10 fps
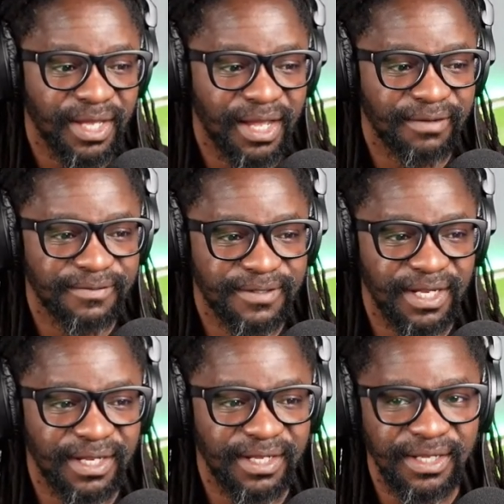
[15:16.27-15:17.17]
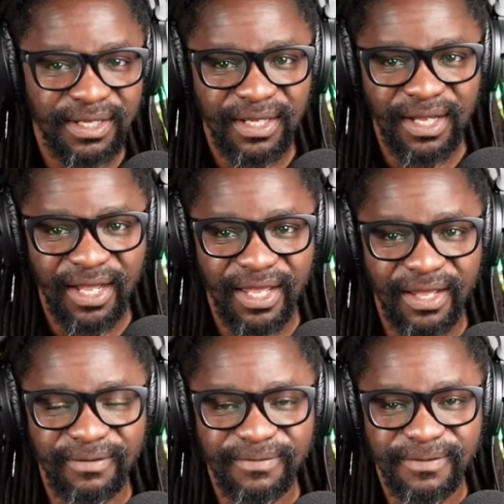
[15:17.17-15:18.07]
after I
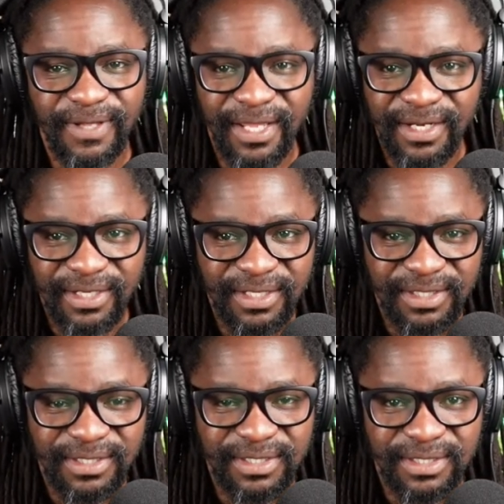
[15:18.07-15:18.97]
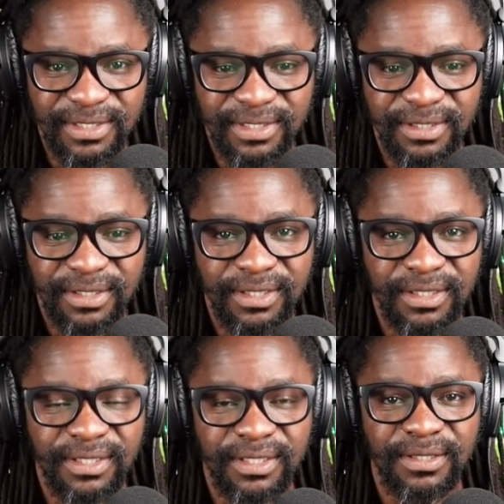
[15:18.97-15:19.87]
have ended it,
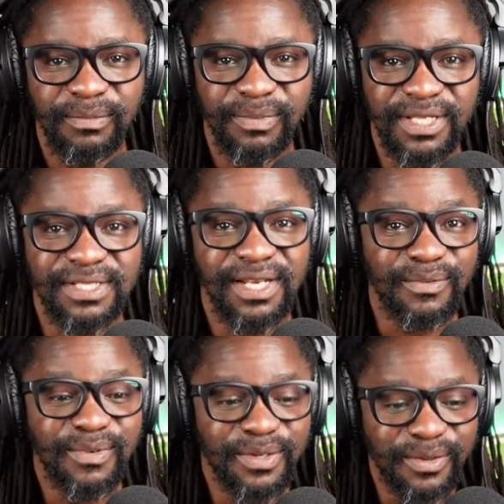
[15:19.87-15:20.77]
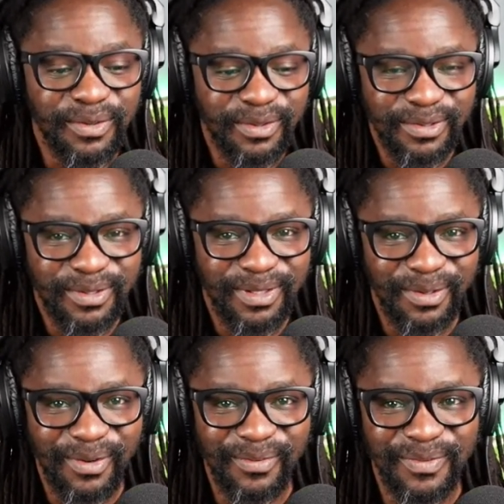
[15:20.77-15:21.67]
please let me know also in the
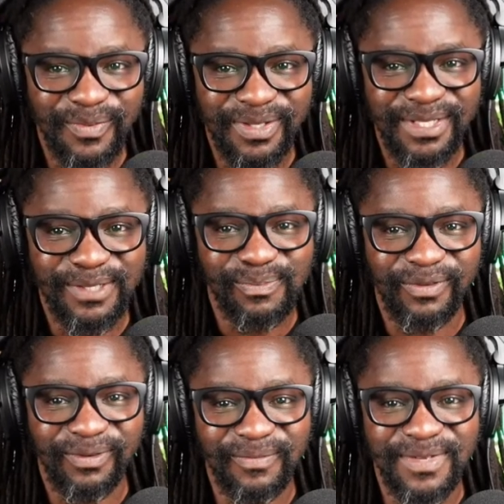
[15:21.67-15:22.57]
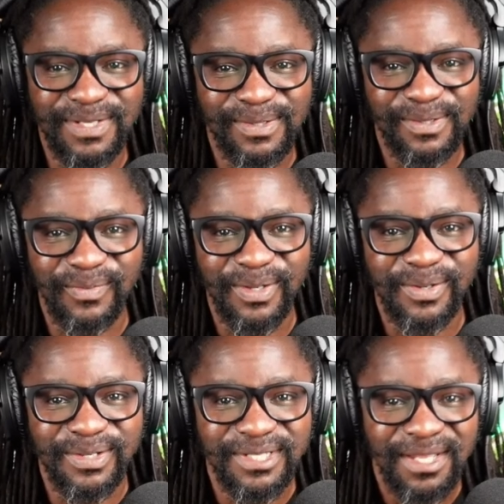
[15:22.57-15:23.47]
comment what this proverb means to you.
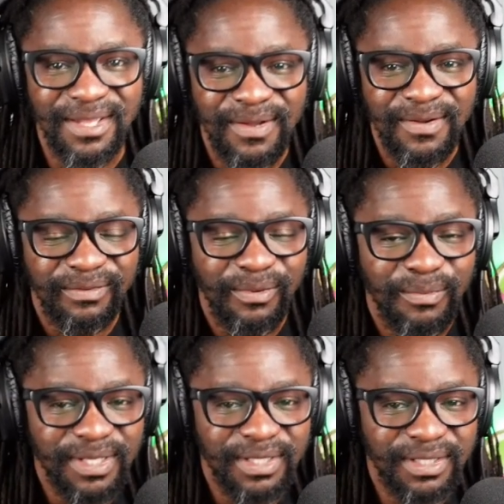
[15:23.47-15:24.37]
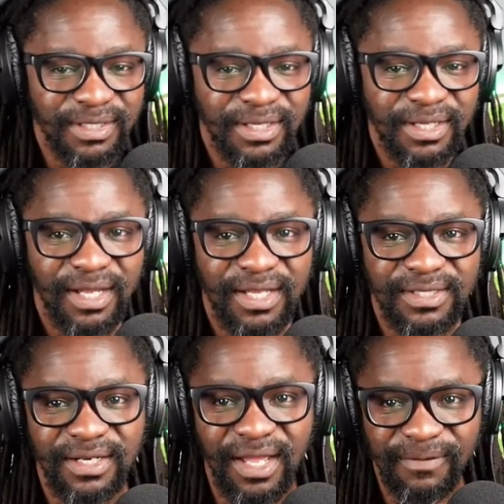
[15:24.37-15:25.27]
Because for me, as
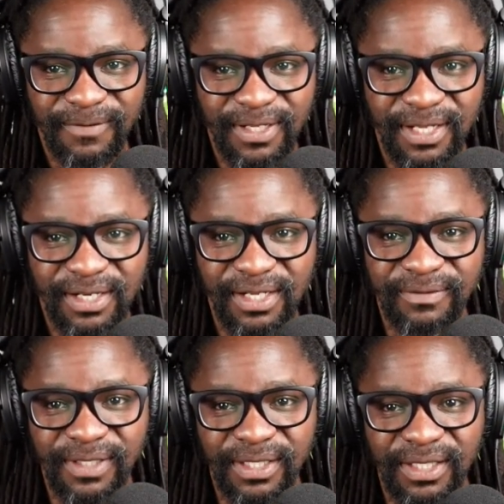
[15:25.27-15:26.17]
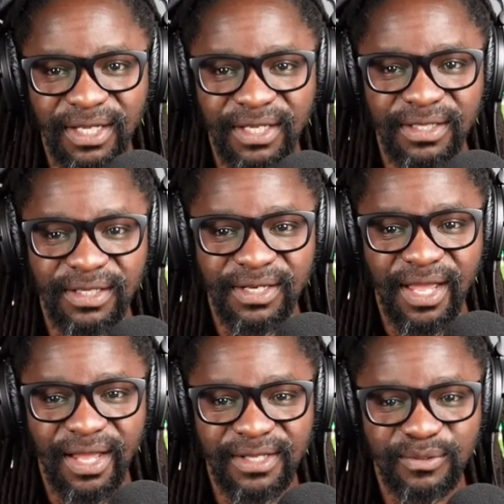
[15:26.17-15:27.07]
an African living here in the
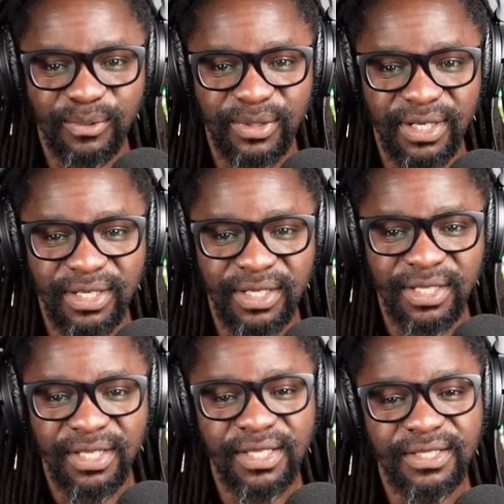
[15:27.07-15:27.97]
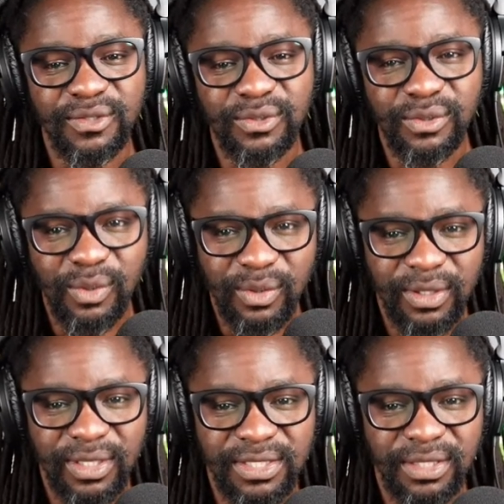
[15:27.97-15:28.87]
diaspora, it's so
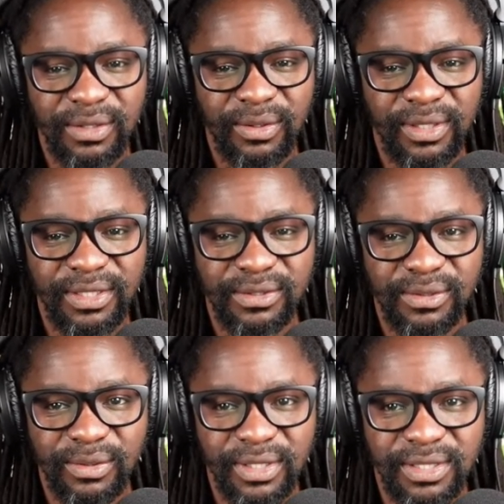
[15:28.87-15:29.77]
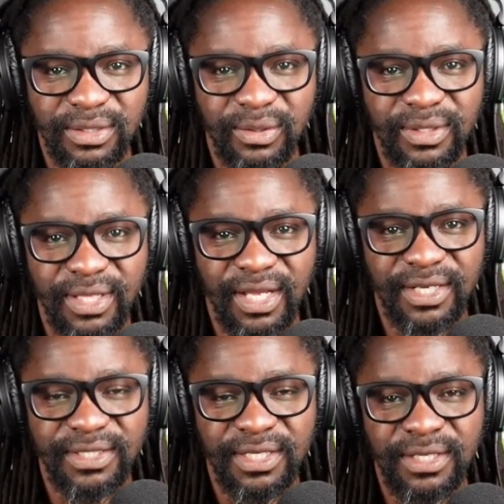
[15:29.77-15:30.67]
critical. It's so critical
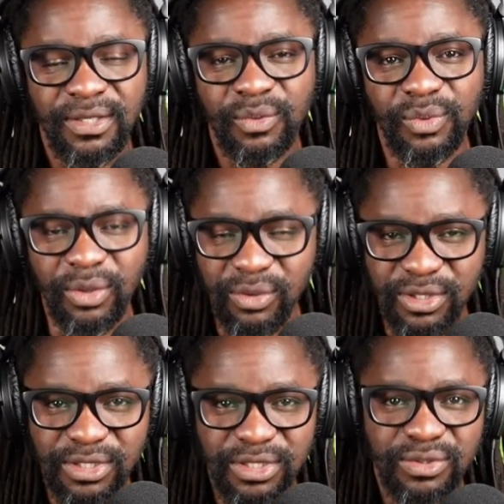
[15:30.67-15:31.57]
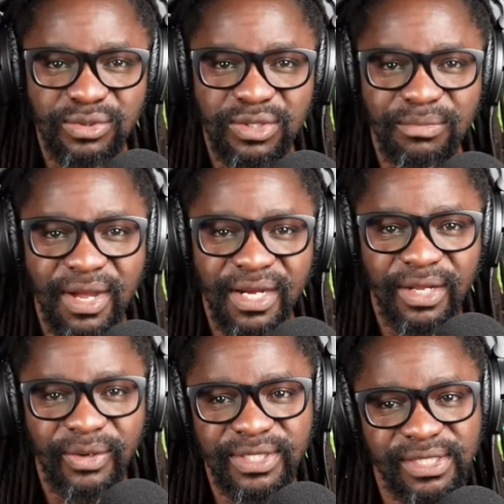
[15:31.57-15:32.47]
that we continue to remind
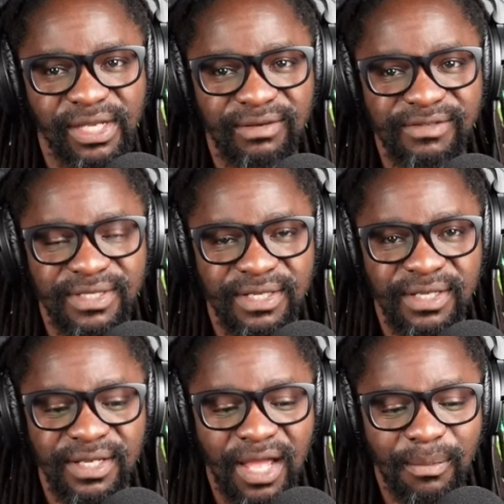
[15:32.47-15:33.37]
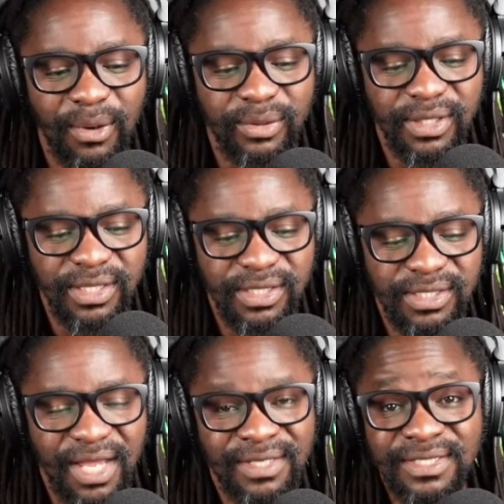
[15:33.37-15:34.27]
ourselves about
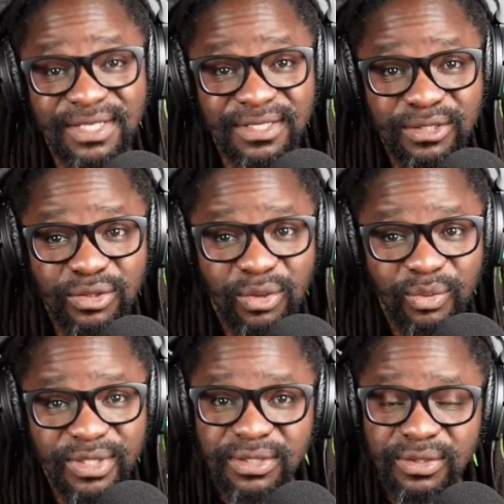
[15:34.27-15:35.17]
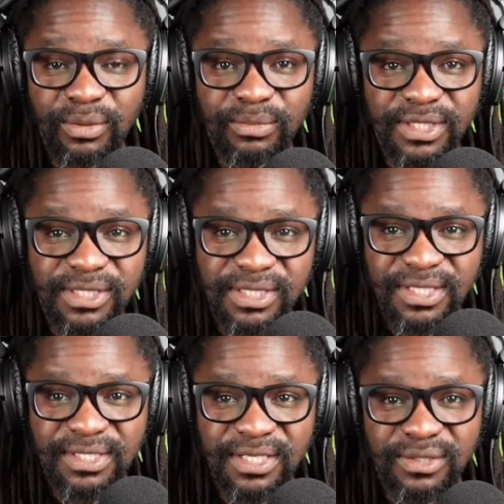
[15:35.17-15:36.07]
this ancestral wisdom. This is
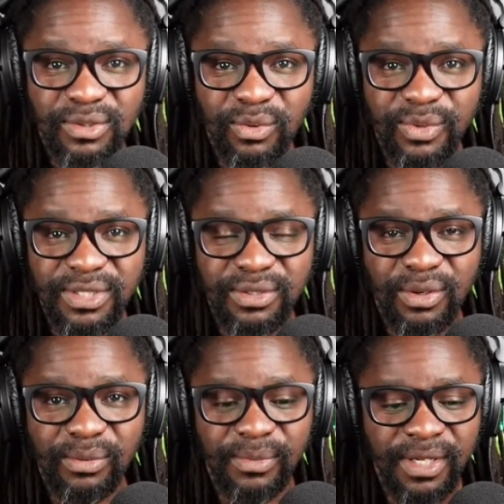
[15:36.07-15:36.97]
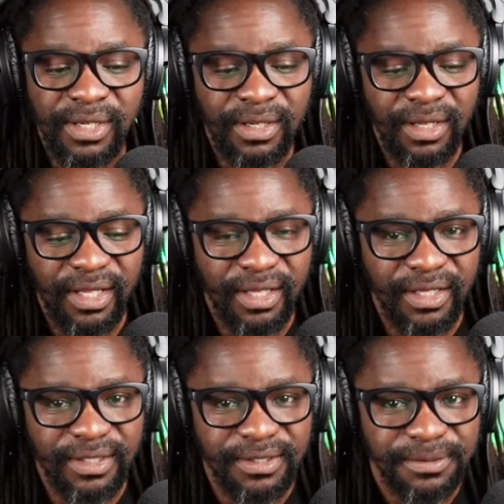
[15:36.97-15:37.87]
ancestral wisdom.
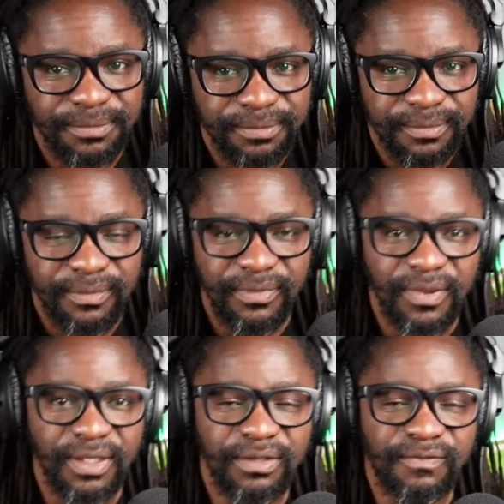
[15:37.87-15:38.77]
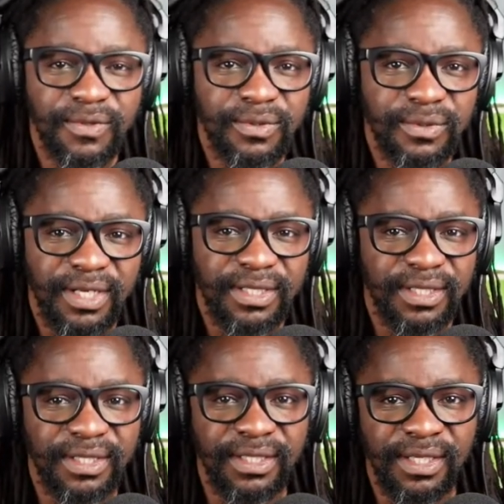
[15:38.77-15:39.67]
And if you look at
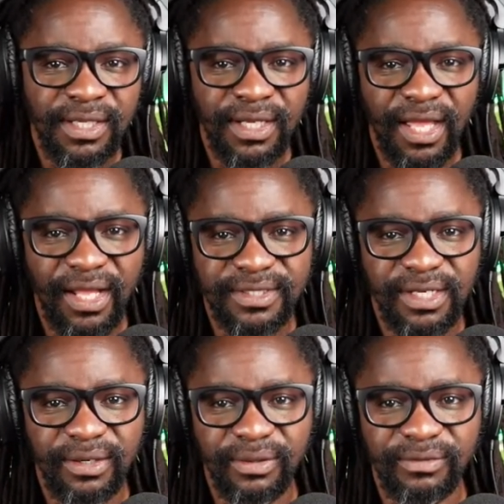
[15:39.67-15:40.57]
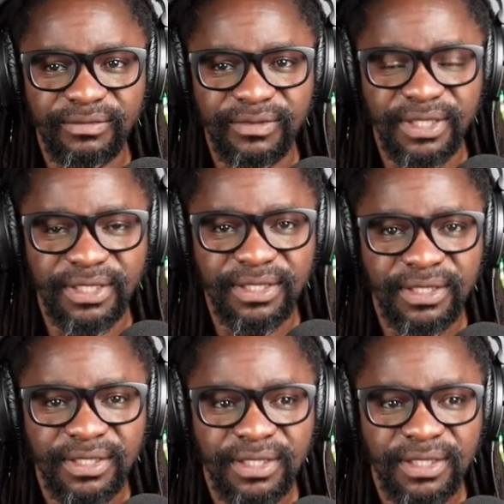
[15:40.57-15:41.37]
the culture of the